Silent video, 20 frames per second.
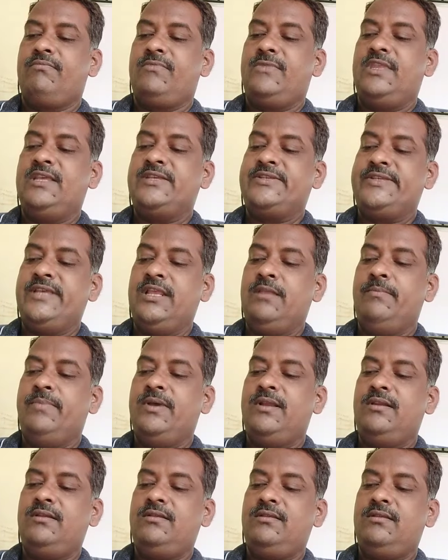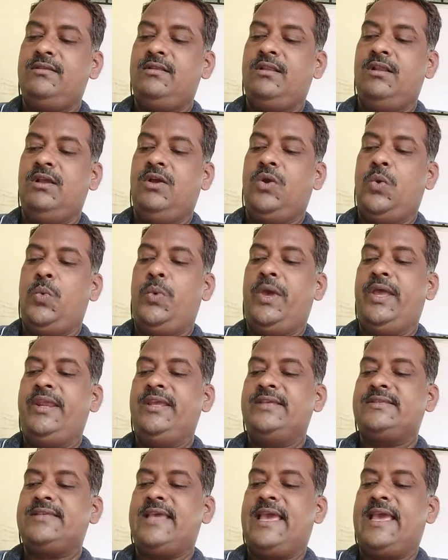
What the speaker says: the syllable, various